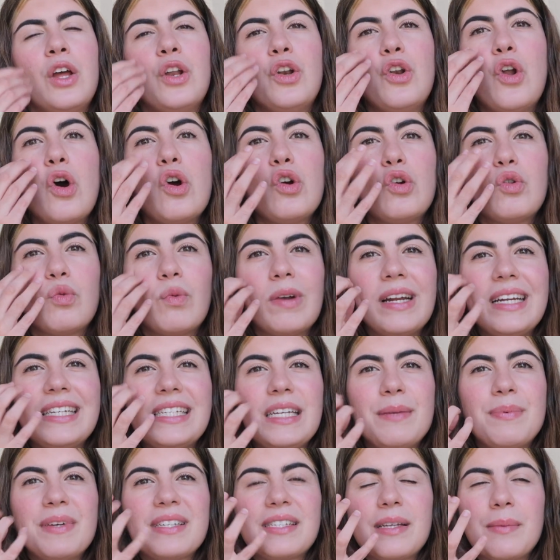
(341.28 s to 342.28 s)
not
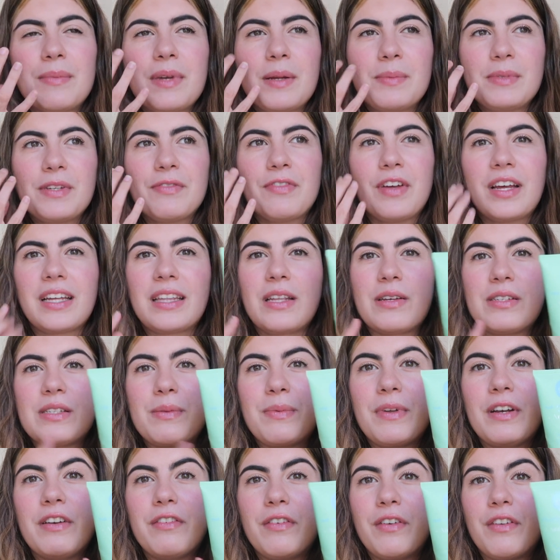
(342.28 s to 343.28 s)
greasy, but sometimes it like there's a
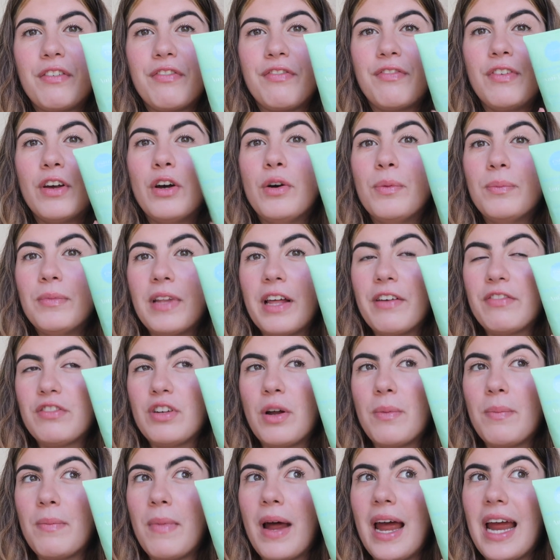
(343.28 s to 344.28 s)
bit of a film left
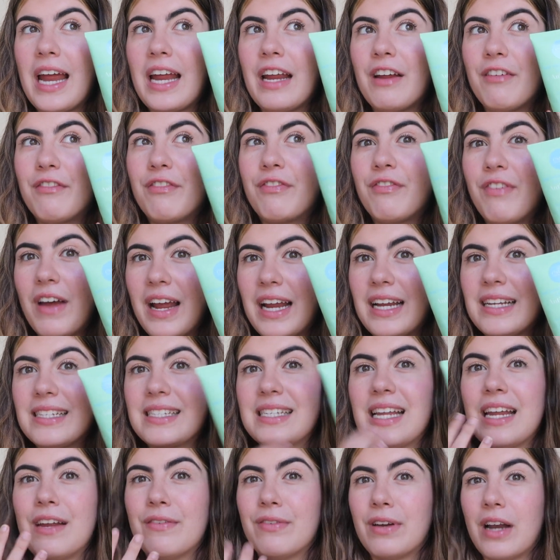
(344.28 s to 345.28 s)
on my
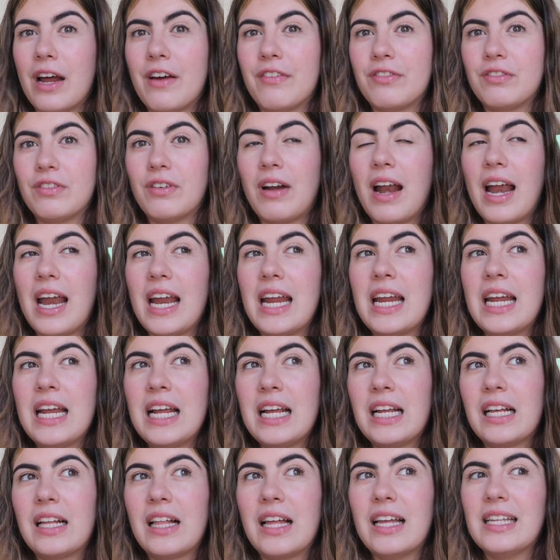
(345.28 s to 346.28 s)
face even after I
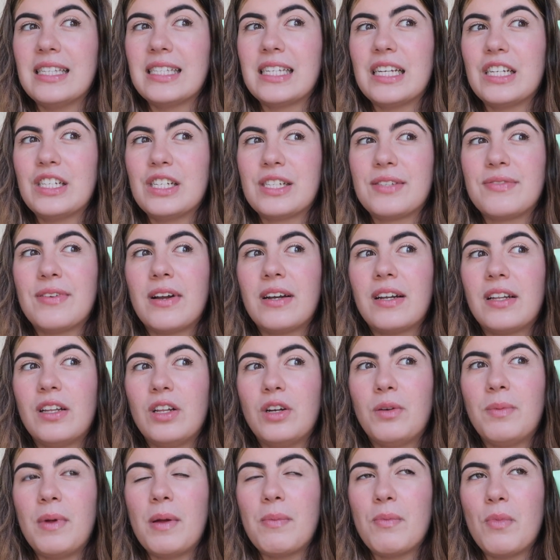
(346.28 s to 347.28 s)
cleanse it. It just felt a
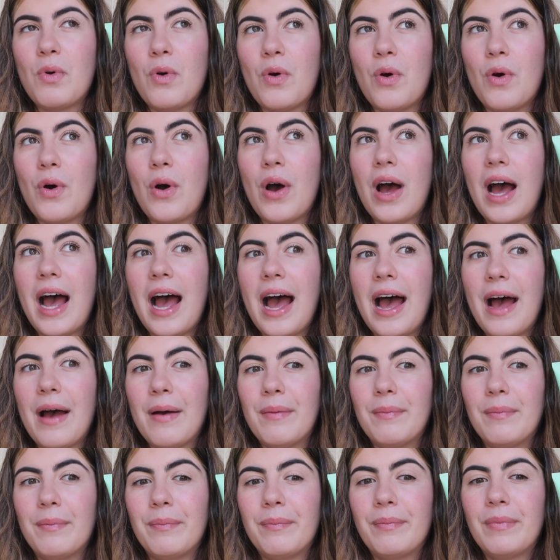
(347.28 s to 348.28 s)
little bit more I
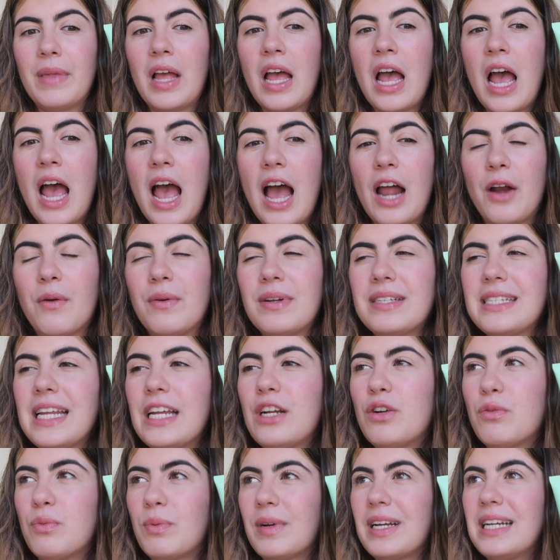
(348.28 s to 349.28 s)
don't want to
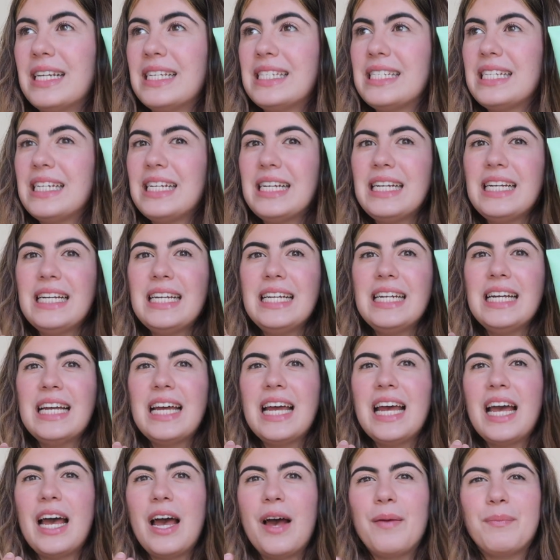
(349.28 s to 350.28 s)
say greasy,
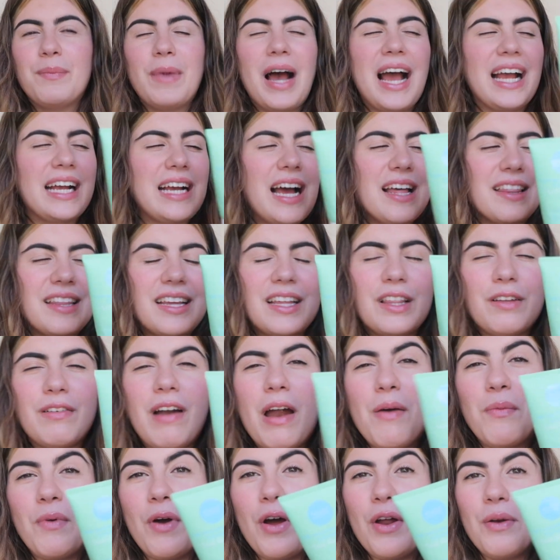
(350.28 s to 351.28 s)
I can't think of the
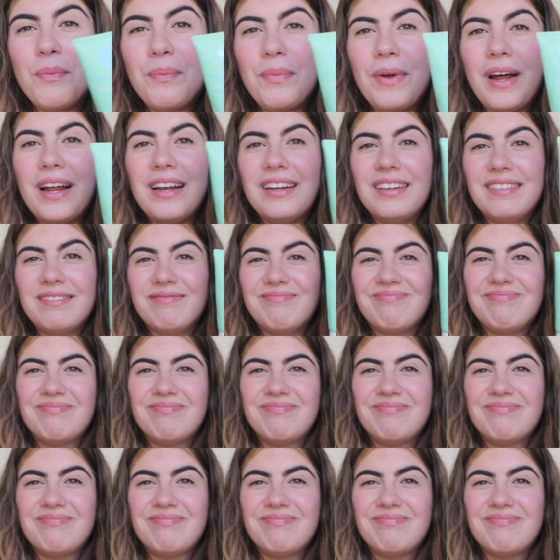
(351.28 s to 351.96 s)
right word, but